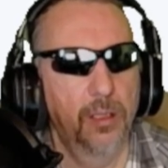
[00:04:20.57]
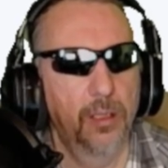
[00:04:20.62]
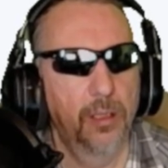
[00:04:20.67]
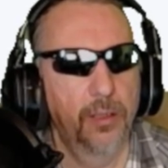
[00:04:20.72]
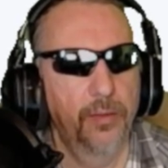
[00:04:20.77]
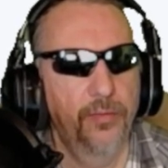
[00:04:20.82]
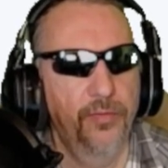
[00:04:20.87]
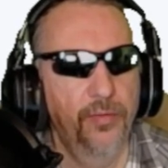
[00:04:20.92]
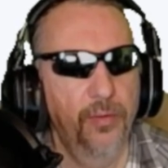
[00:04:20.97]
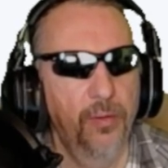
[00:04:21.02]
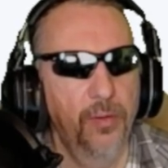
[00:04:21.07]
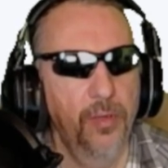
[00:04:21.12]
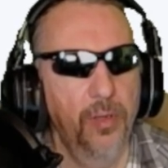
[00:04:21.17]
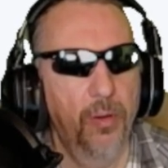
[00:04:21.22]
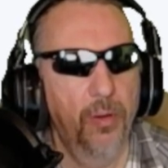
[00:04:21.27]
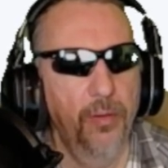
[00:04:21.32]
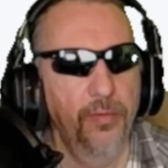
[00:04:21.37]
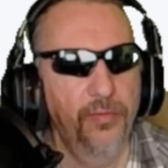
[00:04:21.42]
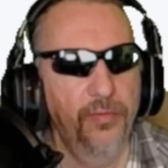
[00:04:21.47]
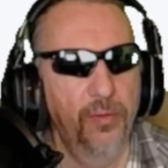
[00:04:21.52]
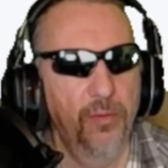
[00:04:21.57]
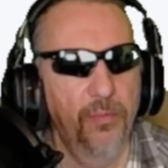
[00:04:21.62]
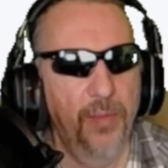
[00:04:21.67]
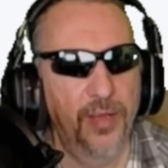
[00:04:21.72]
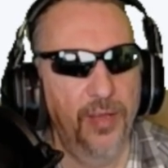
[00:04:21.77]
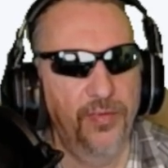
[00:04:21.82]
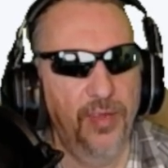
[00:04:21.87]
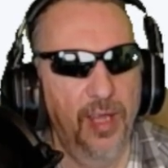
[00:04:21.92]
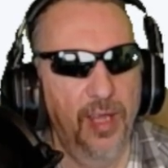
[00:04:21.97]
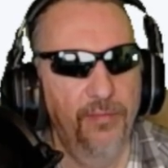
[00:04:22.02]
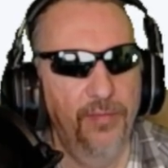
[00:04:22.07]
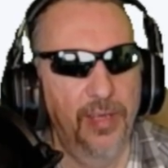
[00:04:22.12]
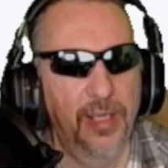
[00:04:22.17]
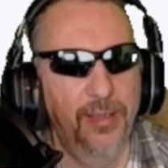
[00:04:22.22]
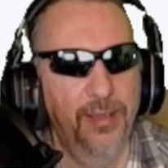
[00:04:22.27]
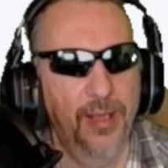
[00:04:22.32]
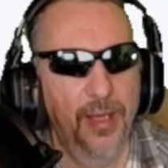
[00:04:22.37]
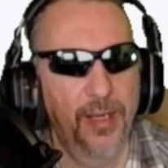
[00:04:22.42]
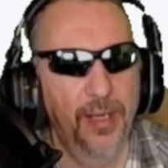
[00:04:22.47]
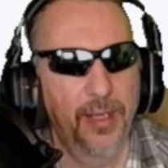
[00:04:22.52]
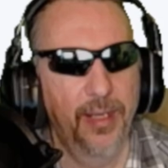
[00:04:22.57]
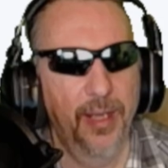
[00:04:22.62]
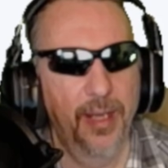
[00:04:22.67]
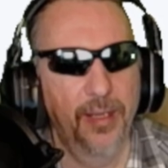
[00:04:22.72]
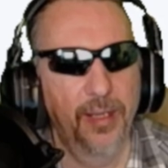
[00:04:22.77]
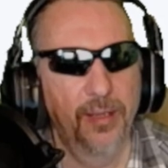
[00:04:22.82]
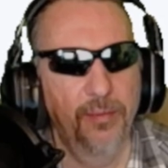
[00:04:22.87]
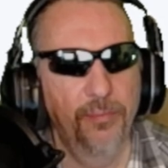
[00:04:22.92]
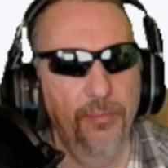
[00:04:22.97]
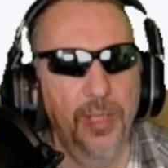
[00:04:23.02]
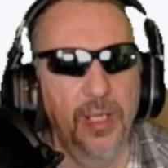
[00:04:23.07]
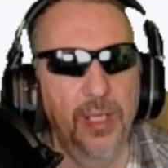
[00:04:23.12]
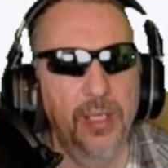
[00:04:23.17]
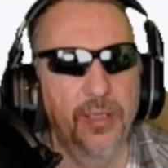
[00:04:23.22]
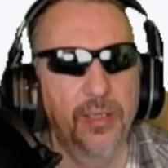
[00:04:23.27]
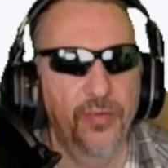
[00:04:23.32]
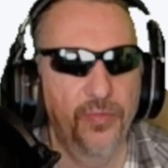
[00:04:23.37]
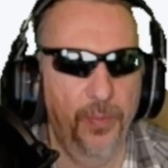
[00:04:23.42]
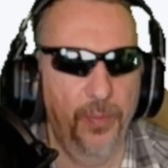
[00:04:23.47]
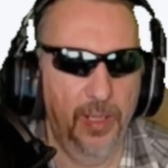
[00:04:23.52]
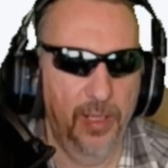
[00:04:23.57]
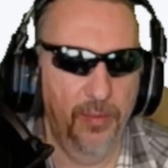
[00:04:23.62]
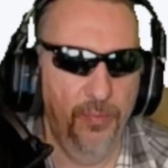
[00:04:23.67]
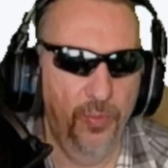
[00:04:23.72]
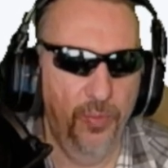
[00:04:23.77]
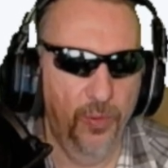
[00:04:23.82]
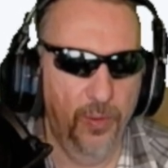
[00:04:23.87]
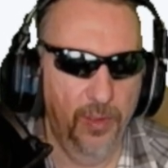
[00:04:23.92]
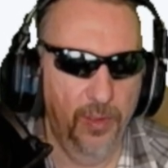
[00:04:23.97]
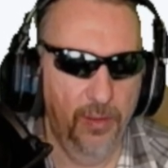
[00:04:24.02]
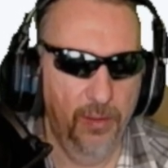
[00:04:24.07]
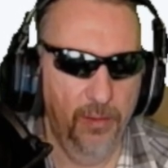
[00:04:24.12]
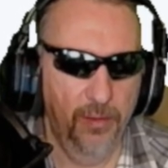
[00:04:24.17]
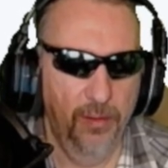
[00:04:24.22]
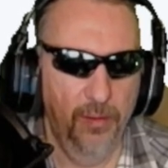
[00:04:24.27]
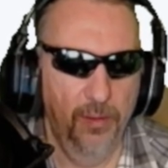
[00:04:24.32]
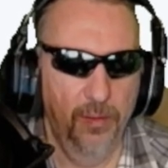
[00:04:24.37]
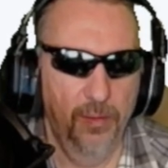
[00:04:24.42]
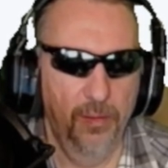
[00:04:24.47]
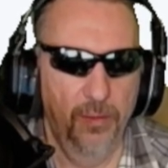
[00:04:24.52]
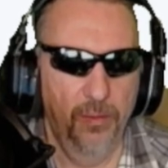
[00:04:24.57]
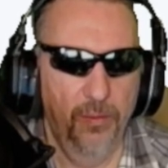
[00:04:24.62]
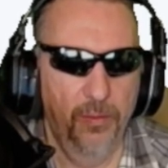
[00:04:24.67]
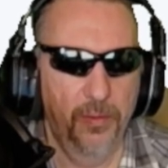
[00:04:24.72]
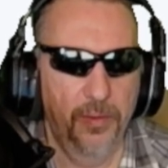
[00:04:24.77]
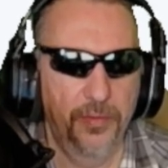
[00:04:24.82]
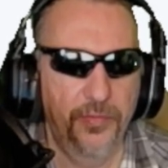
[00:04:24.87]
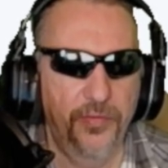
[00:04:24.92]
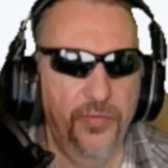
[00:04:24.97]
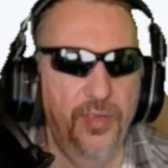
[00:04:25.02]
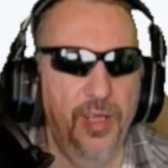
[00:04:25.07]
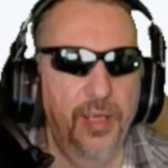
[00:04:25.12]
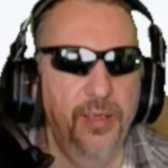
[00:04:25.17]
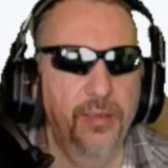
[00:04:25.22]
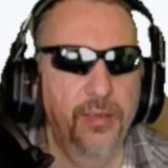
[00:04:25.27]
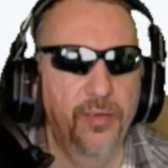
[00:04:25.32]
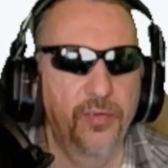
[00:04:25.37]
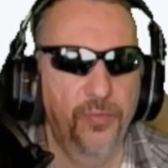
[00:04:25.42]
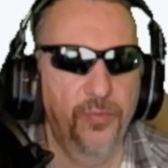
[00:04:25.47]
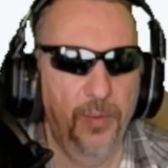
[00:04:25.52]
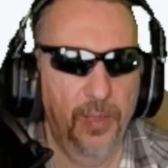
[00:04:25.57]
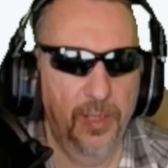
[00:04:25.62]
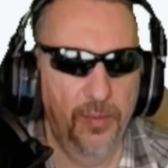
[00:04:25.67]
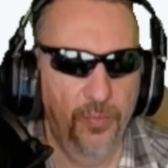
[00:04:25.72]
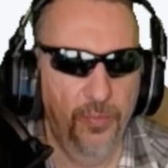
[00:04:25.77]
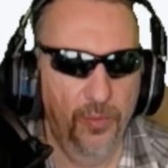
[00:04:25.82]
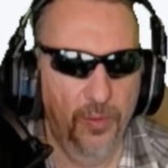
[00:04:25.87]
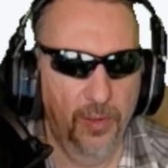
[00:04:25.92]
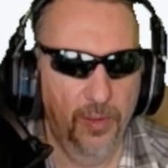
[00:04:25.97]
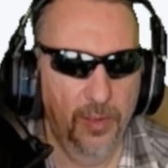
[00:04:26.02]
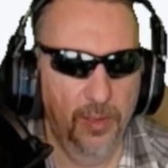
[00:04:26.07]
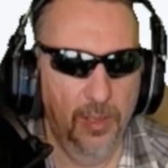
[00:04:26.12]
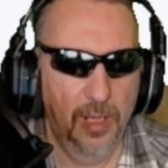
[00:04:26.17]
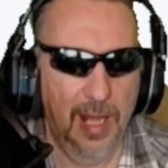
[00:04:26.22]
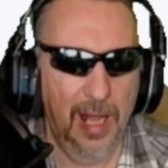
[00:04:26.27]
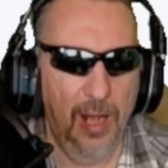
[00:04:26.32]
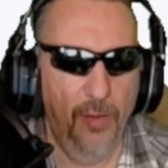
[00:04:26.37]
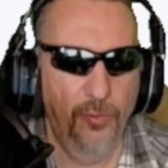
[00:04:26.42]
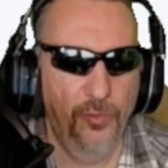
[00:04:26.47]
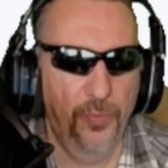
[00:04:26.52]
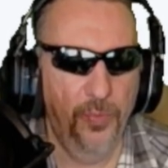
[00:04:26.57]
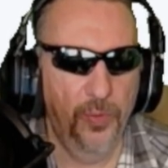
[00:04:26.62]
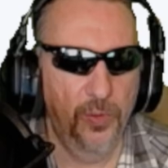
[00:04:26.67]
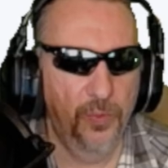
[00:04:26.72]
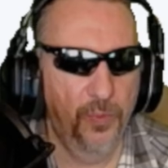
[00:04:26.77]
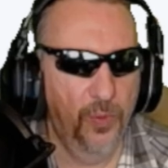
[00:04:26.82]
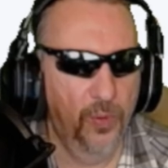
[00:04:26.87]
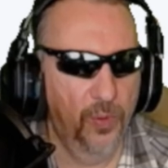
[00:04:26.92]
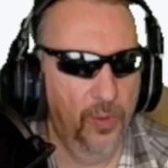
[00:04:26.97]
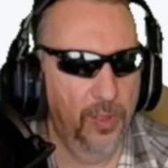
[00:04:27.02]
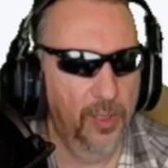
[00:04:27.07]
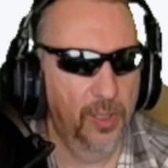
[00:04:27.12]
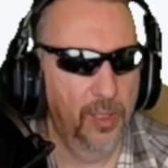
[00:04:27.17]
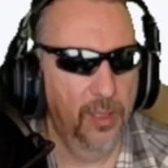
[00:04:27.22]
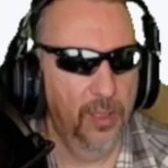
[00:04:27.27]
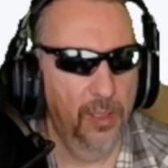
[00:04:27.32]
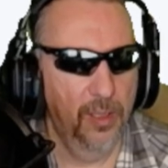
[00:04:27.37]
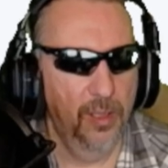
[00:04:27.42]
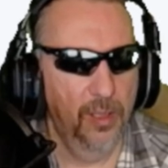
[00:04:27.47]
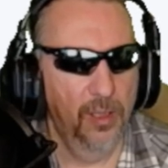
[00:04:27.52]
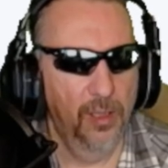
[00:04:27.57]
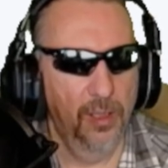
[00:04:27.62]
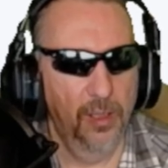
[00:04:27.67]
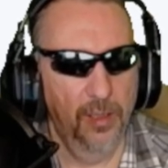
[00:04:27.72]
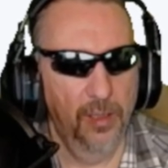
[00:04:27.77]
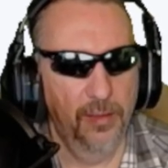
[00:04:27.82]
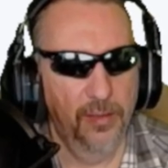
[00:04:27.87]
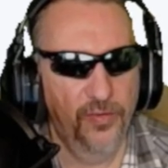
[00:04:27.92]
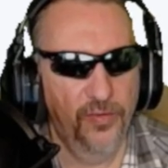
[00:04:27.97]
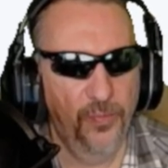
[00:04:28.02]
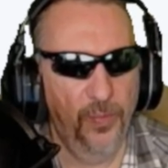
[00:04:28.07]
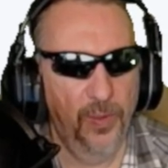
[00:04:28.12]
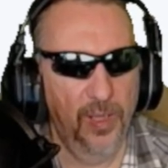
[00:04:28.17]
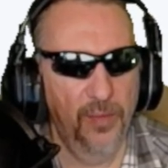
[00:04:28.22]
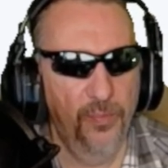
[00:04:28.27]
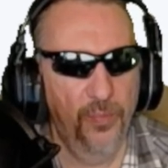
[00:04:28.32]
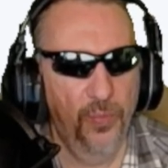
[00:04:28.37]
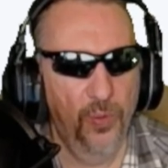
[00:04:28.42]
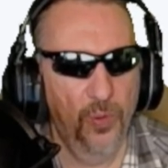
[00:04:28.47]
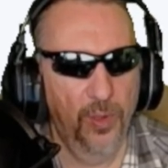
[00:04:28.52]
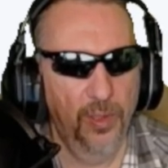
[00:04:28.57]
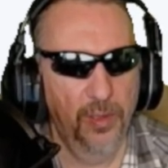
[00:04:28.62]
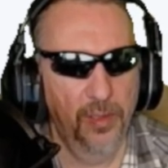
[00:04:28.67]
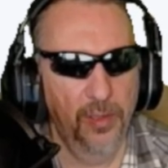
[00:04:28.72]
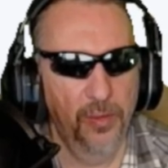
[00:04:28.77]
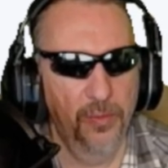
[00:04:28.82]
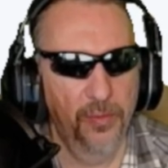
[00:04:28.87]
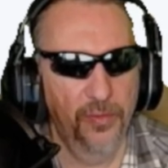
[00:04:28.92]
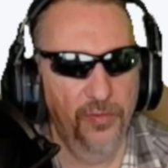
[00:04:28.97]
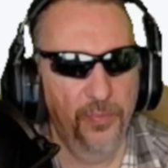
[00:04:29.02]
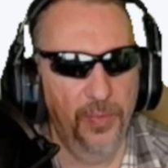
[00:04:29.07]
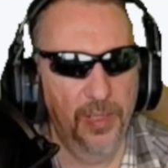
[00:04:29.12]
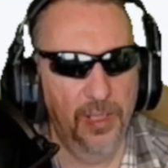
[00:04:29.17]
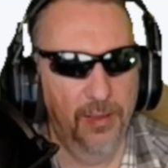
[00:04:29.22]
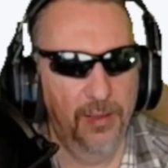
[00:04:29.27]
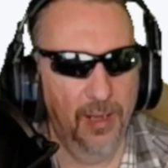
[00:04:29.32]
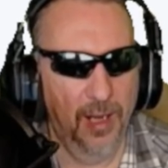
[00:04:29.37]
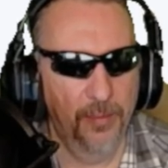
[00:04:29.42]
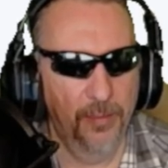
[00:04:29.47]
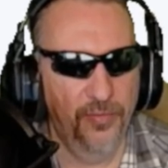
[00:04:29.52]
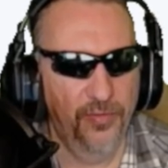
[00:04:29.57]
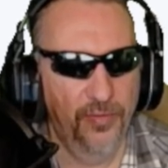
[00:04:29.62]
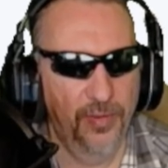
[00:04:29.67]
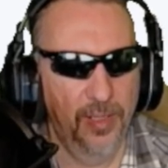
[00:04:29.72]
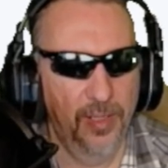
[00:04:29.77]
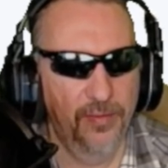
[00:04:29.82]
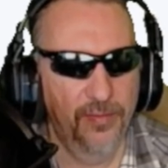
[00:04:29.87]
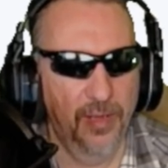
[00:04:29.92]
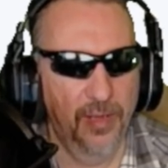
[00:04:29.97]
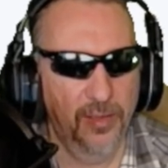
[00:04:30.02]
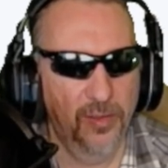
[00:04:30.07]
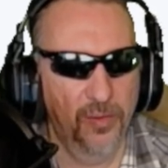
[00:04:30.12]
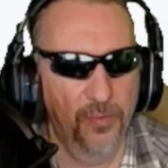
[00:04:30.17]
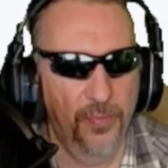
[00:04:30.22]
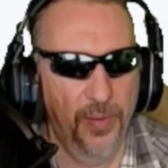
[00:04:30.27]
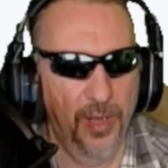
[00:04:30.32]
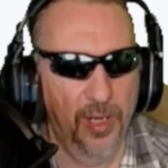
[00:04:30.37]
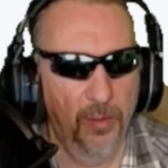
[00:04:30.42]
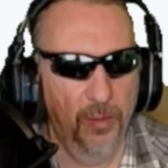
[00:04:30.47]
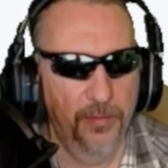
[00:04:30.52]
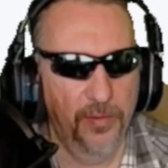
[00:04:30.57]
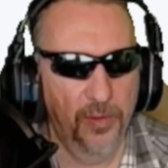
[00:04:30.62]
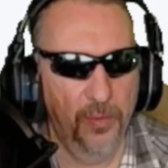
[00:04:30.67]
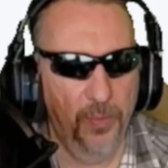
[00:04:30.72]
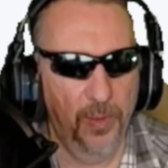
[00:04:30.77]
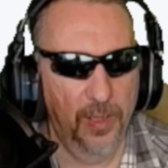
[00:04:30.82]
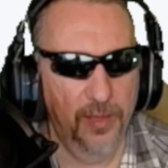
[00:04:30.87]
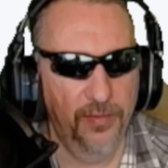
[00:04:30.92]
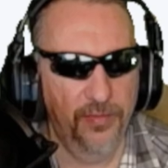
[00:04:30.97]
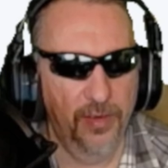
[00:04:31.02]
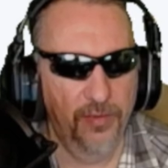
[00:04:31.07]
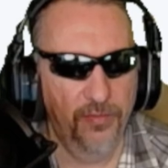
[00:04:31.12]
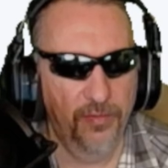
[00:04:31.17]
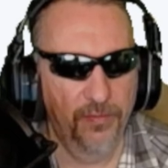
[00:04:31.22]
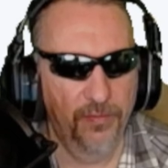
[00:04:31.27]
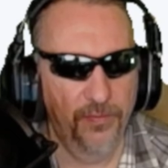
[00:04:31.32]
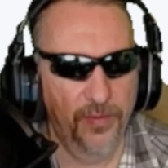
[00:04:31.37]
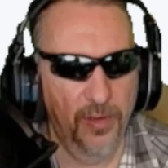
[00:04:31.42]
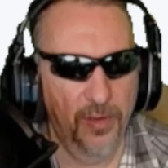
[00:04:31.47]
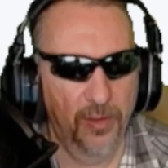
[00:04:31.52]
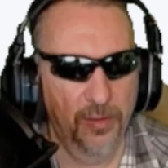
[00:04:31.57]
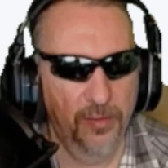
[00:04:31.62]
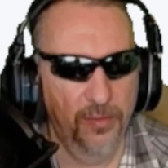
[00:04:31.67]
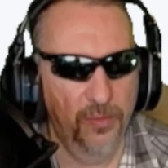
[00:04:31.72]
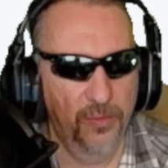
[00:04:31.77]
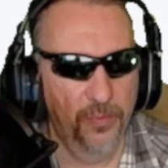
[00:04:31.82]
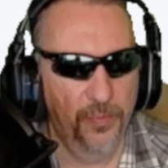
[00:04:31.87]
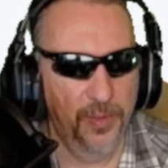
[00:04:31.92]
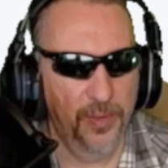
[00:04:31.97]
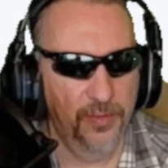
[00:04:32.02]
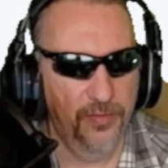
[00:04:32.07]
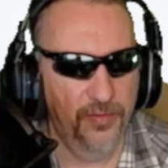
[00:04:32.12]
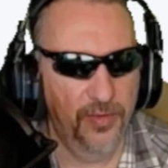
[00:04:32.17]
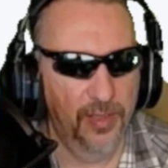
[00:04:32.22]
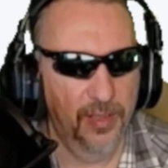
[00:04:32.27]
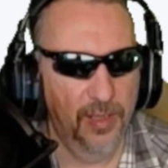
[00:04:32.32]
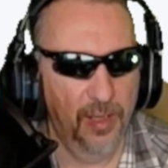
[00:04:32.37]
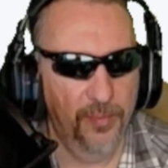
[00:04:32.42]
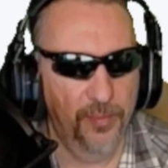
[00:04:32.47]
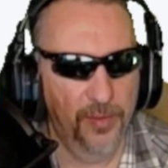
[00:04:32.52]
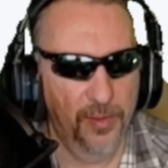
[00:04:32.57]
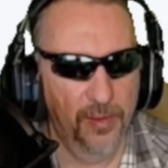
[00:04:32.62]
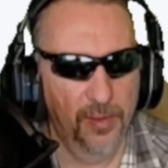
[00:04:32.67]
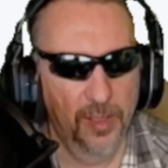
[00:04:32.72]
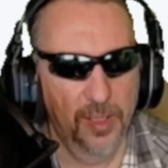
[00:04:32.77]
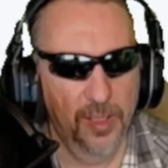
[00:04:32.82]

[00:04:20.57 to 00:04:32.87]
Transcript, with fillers: So you also must have a dedicated mini display port or a standard display port, output port. Display port USB Type-C is not compatible with your PlayStation VR2 PC adapter.